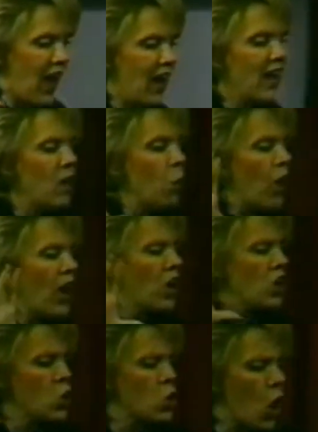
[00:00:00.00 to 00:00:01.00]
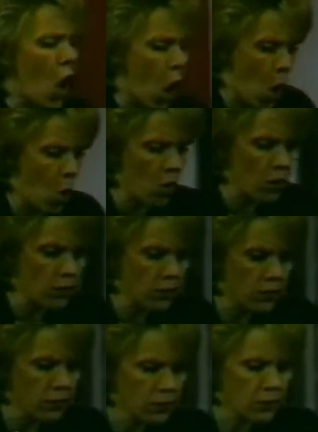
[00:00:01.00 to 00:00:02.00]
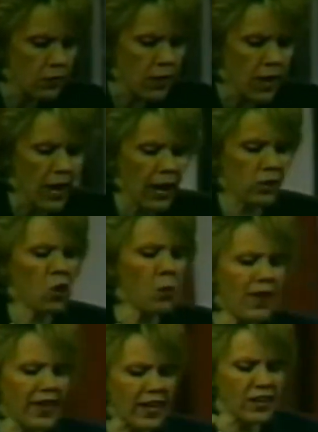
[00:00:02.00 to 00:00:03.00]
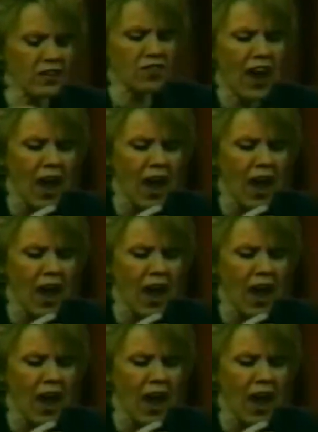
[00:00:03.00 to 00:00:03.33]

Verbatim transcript: Anywhere you go and you begin to